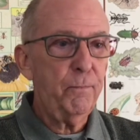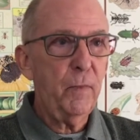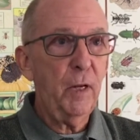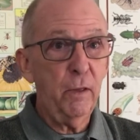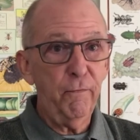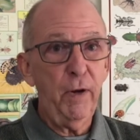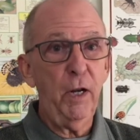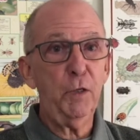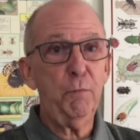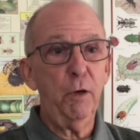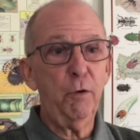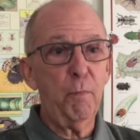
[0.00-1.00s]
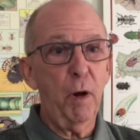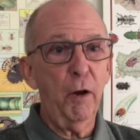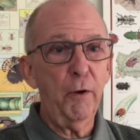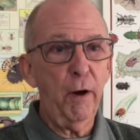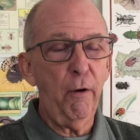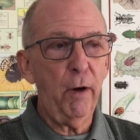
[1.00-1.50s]
in the Phoenix
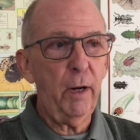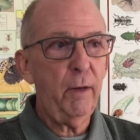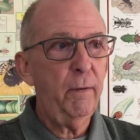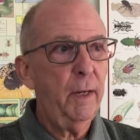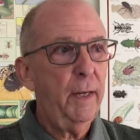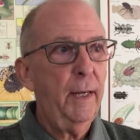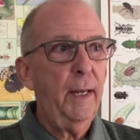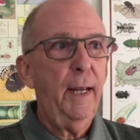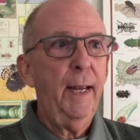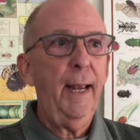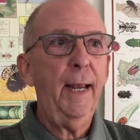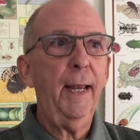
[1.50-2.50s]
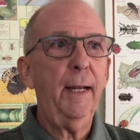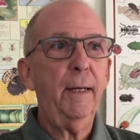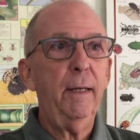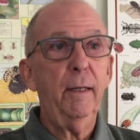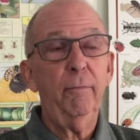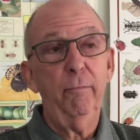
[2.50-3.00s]
metropolitan area.
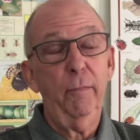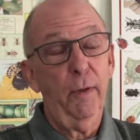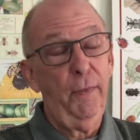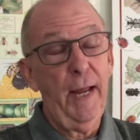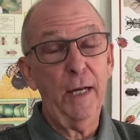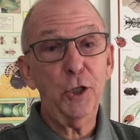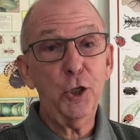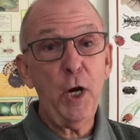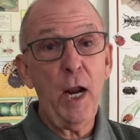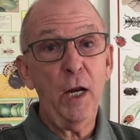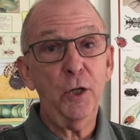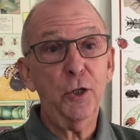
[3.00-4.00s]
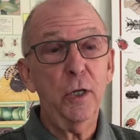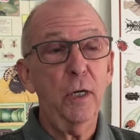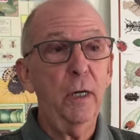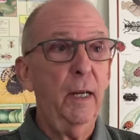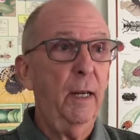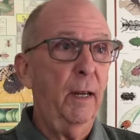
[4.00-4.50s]
And that's changed.
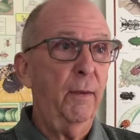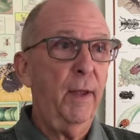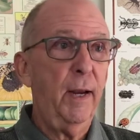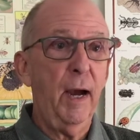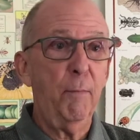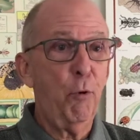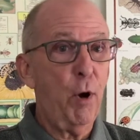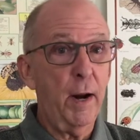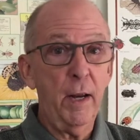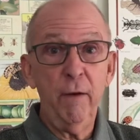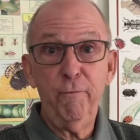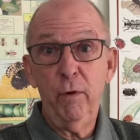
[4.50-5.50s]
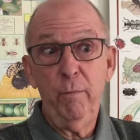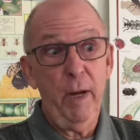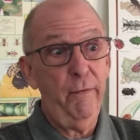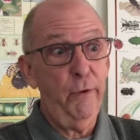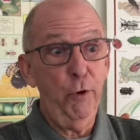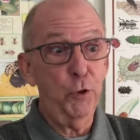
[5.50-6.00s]
They got brought in from
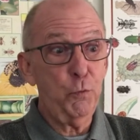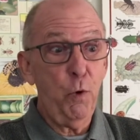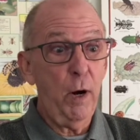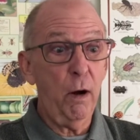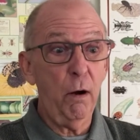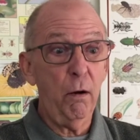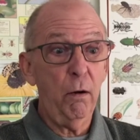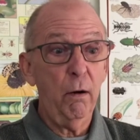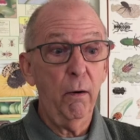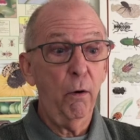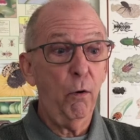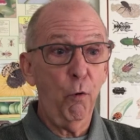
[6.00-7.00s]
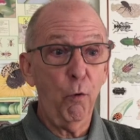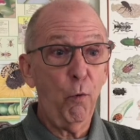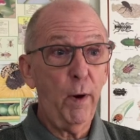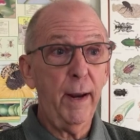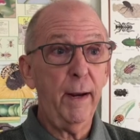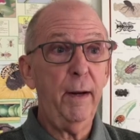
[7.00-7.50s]
heaven knows where or
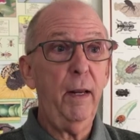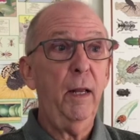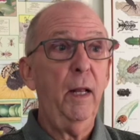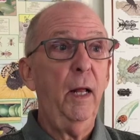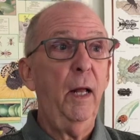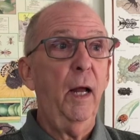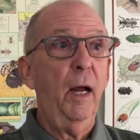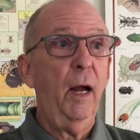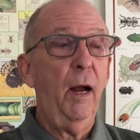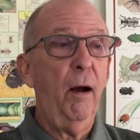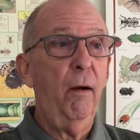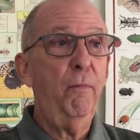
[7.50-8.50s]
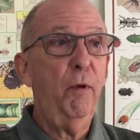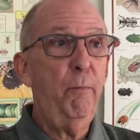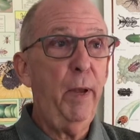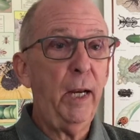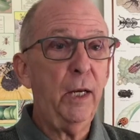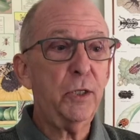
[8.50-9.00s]
when. The
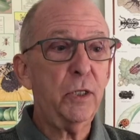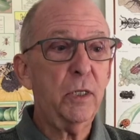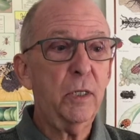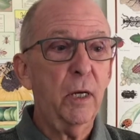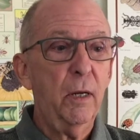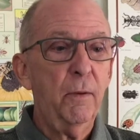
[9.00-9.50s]
biggest